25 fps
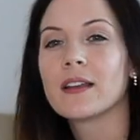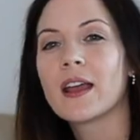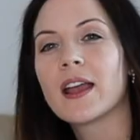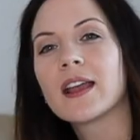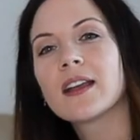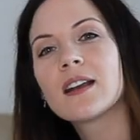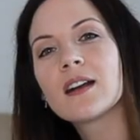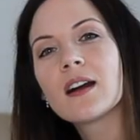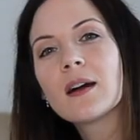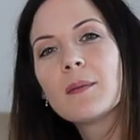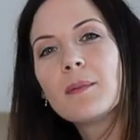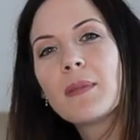
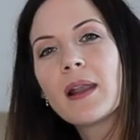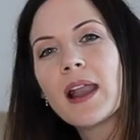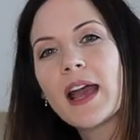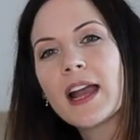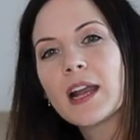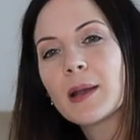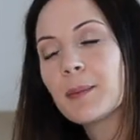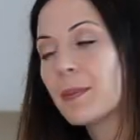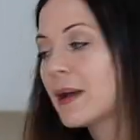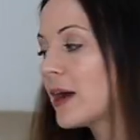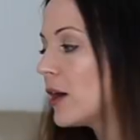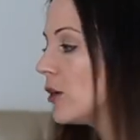take a
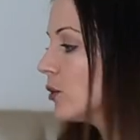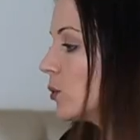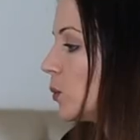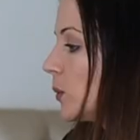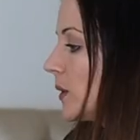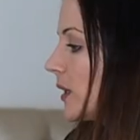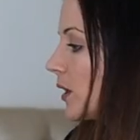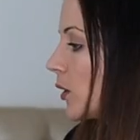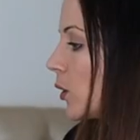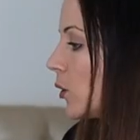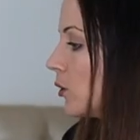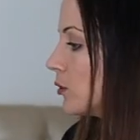black belt
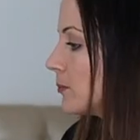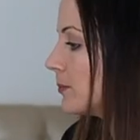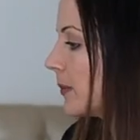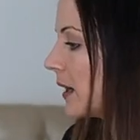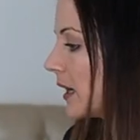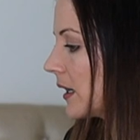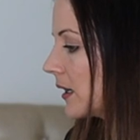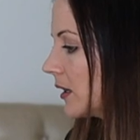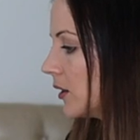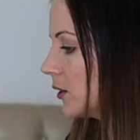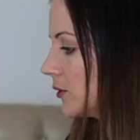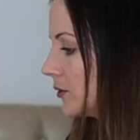with a gold
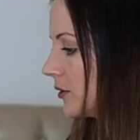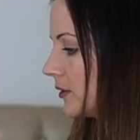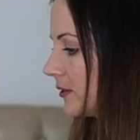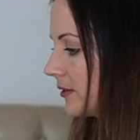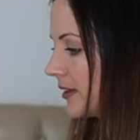buckle to